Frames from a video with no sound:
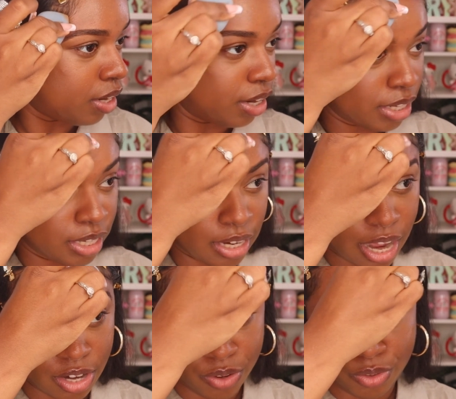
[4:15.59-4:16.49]
let's
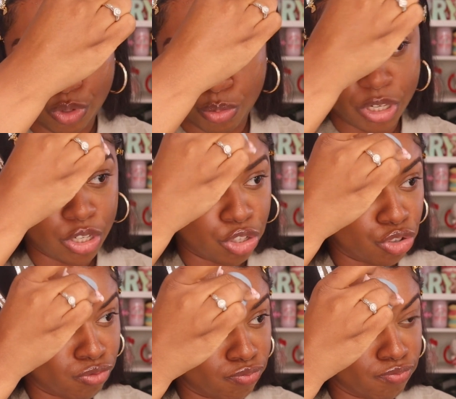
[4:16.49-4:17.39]
not do too
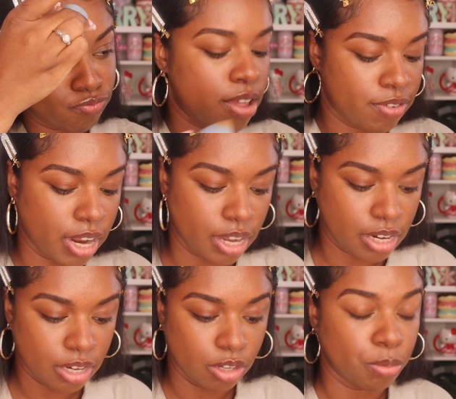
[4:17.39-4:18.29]
much. I feel like I
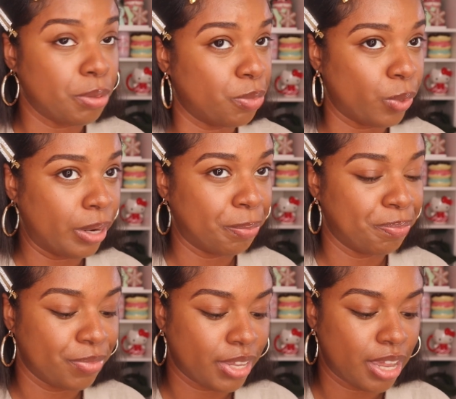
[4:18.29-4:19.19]
need a little bit more.
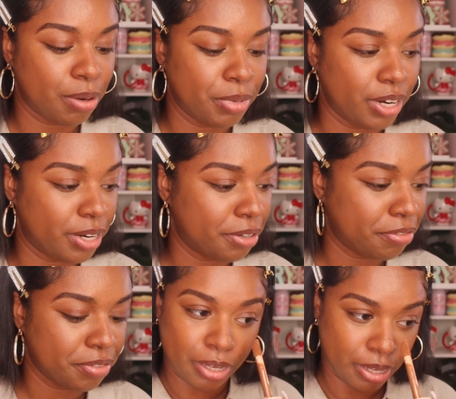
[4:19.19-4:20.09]
I didn't put enough.
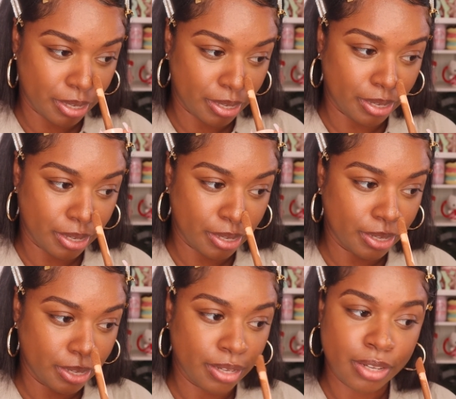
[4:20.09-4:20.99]
And
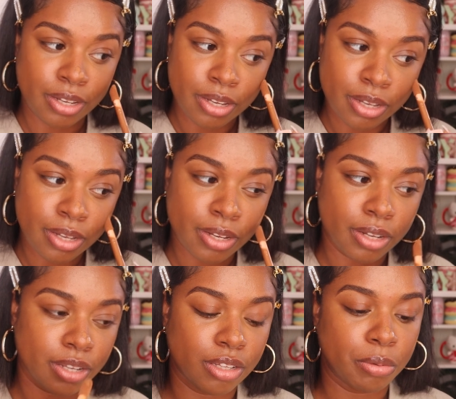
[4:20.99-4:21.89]

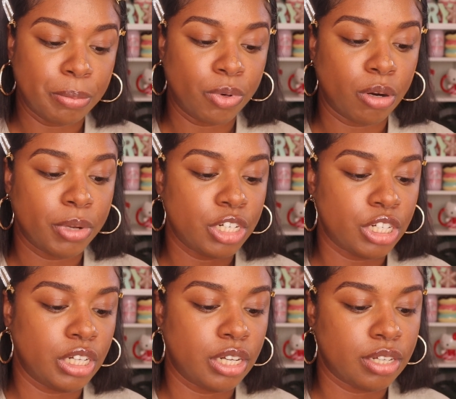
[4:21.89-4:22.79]
a little bit more on my
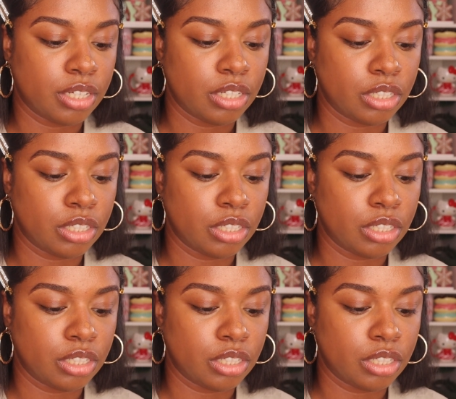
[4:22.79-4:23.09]
cheek.